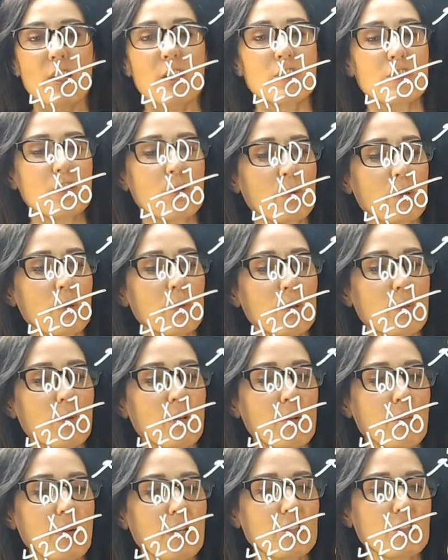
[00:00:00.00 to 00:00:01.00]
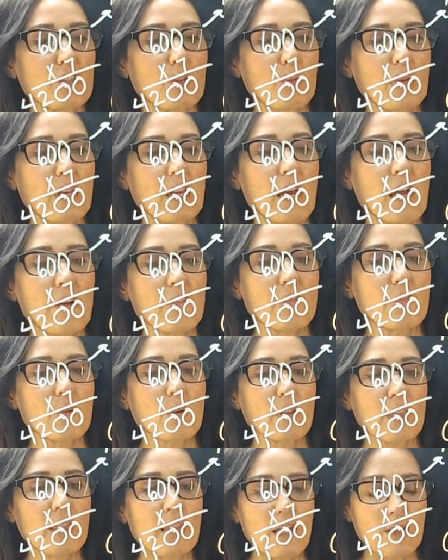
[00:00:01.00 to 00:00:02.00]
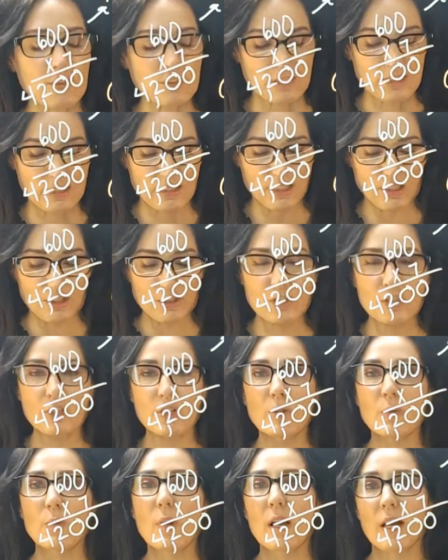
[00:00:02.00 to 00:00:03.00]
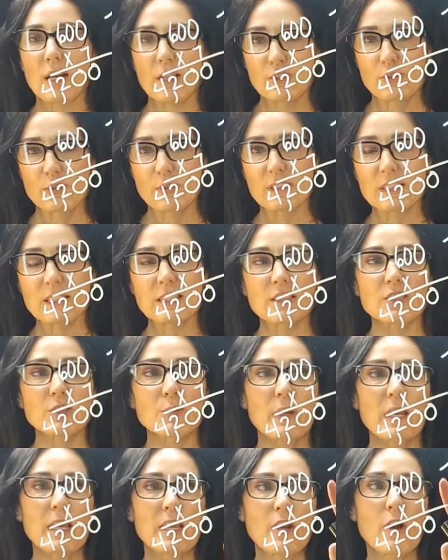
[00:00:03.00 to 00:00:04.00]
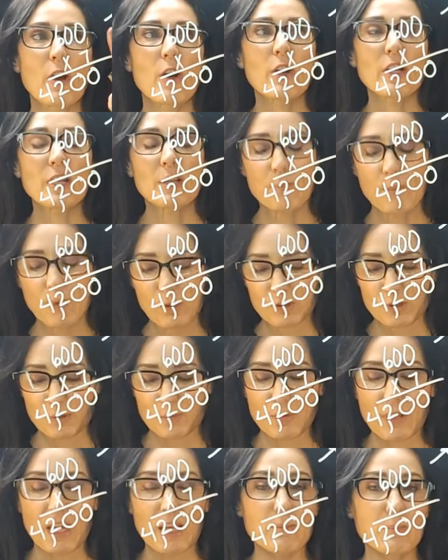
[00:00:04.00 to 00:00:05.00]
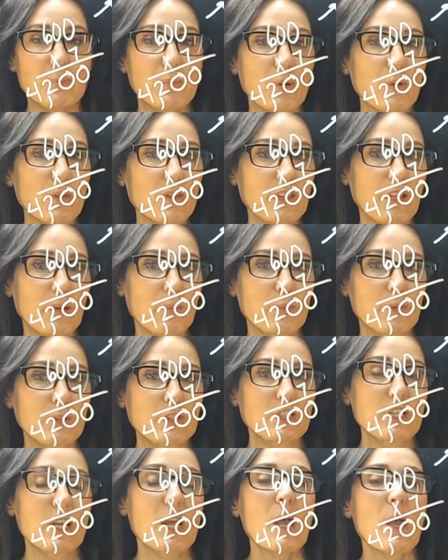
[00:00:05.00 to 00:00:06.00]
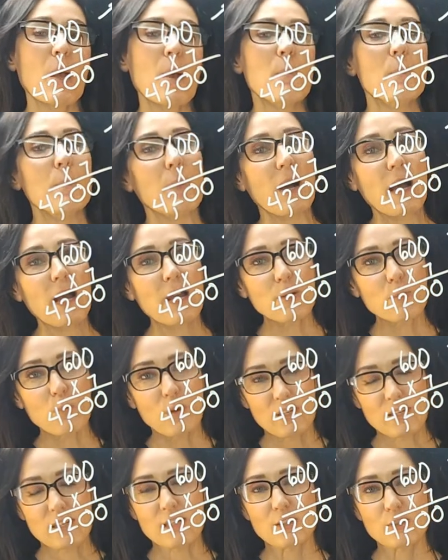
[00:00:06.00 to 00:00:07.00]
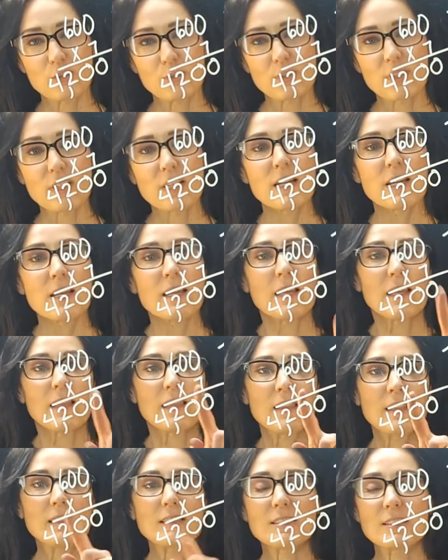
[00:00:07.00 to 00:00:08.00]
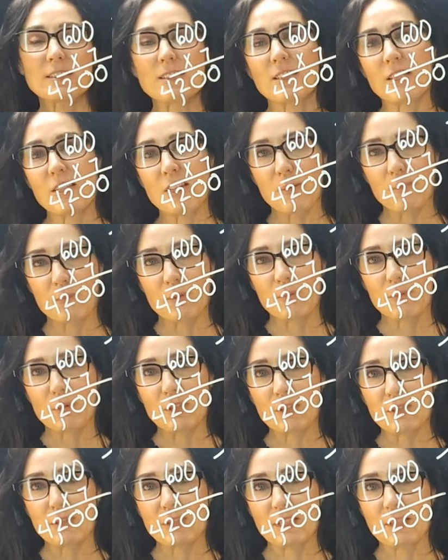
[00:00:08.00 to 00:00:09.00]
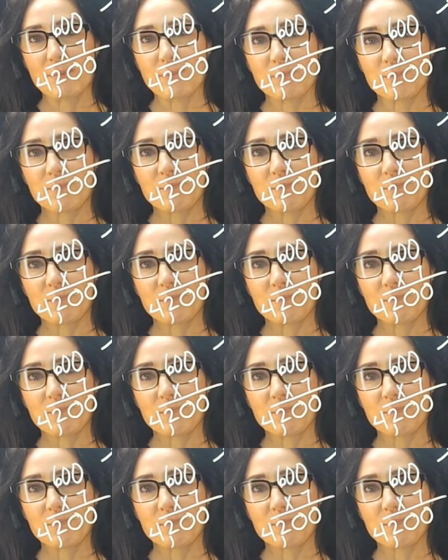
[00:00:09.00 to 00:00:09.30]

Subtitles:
So we would want to make sure we got 4,200. Since we had already multiplied both numbers by 100, this is the number we're using.